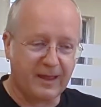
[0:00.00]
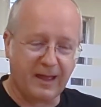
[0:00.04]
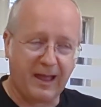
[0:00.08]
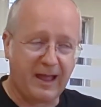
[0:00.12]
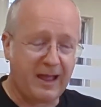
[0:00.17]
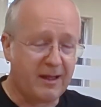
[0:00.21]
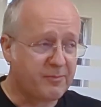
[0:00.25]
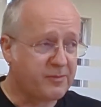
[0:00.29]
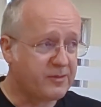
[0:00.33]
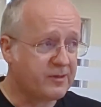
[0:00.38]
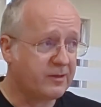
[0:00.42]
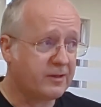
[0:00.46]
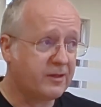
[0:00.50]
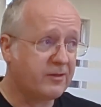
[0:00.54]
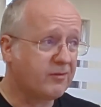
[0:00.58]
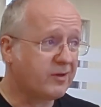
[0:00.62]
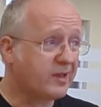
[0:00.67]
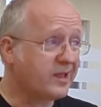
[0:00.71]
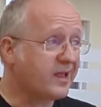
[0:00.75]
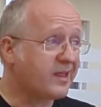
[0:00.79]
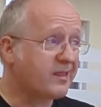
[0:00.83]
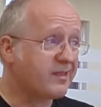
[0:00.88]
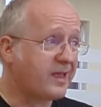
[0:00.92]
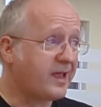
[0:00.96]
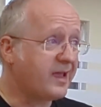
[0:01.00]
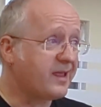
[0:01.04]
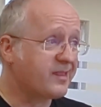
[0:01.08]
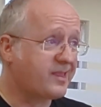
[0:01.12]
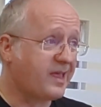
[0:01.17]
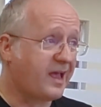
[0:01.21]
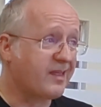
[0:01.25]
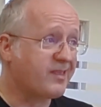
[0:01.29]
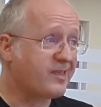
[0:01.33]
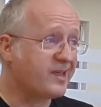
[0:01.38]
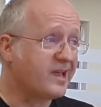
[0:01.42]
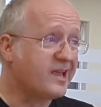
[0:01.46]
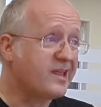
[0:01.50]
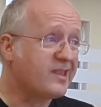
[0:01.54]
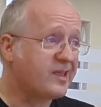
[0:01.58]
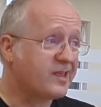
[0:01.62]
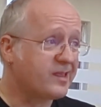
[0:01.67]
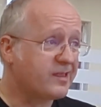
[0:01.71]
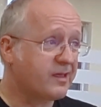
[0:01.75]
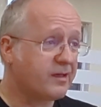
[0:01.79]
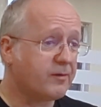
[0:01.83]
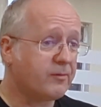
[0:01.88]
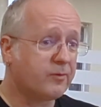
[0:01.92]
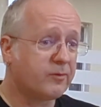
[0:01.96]
Absolutely. It's as
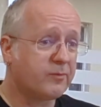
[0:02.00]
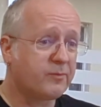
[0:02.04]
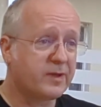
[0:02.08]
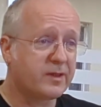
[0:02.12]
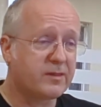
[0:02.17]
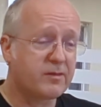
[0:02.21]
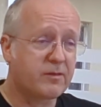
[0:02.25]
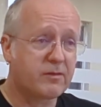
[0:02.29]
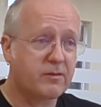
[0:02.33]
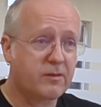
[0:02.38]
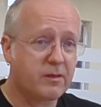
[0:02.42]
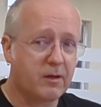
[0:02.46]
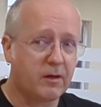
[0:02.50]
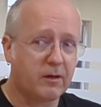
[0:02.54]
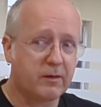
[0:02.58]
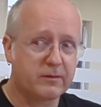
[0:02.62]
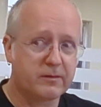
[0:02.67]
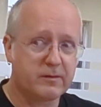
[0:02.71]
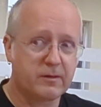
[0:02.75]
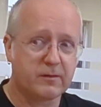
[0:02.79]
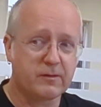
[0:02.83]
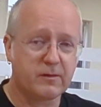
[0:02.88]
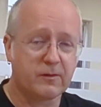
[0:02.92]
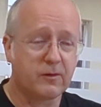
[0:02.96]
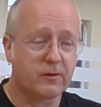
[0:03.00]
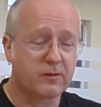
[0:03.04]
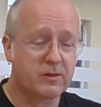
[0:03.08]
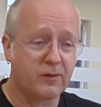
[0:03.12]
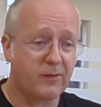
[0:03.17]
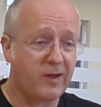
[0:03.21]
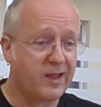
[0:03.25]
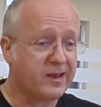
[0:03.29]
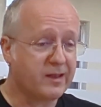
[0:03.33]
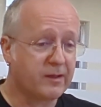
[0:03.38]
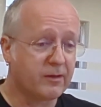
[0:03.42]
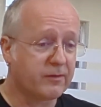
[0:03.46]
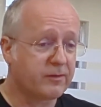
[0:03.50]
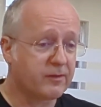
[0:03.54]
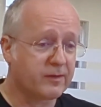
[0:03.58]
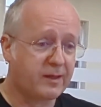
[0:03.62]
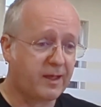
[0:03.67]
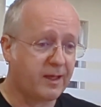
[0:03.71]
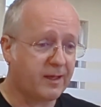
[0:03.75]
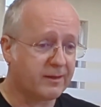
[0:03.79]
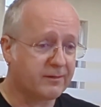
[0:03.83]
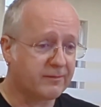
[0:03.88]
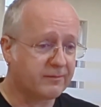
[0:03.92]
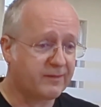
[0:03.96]
easy as it would be to talk to any
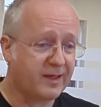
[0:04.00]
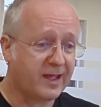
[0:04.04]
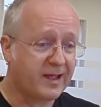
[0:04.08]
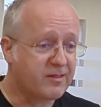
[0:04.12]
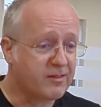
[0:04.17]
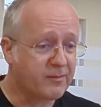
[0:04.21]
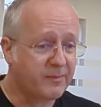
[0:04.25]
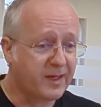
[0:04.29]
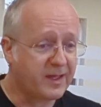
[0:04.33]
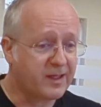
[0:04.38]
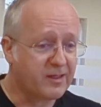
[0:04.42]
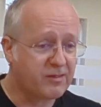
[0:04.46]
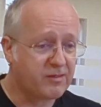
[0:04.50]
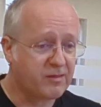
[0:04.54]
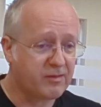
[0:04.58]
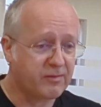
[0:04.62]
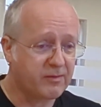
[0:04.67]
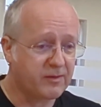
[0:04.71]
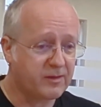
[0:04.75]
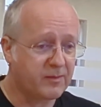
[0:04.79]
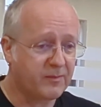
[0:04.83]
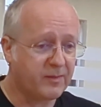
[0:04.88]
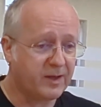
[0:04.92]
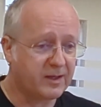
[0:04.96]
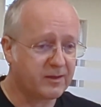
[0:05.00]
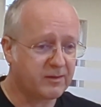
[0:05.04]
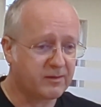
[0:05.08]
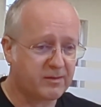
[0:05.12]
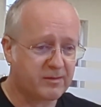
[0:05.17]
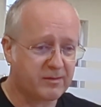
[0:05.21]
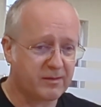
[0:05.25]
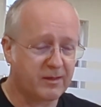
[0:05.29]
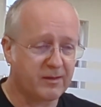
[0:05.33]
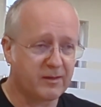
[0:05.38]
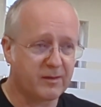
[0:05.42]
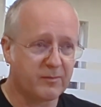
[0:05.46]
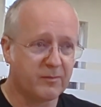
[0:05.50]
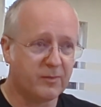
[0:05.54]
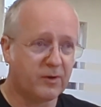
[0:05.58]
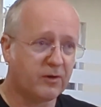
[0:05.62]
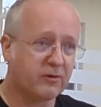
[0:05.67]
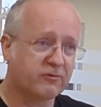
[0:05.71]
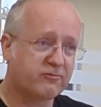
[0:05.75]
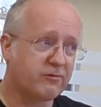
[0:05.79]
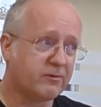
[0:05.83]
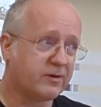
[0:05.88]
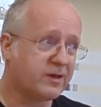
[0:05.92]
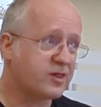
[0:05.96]
other kind of database that you might
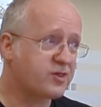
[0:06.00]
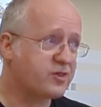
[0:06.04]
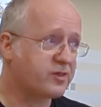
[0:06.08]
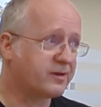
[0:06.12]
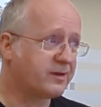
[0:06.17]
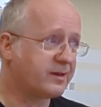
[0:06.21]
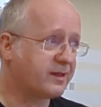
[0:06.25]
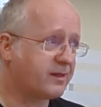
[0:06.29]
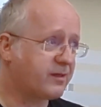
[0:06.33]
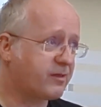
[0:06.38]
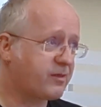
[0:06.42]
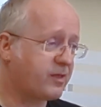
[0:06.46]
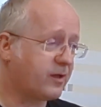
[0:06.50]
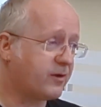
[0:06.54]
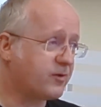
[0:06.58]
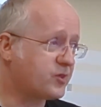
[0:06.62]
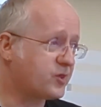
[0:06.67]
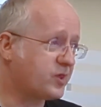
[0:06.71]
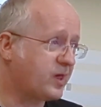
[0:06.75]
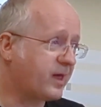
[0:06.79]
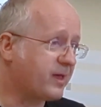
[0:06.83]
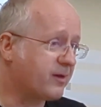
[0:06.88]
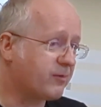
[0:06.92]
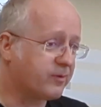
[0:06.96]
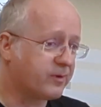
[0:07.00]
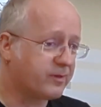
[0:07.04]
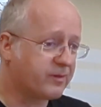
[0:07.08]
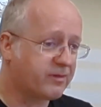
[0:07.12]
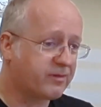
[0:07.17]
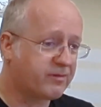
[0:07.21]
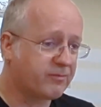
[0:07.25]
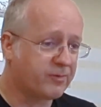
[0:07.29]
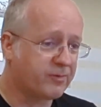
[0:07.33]
more traditionally associate with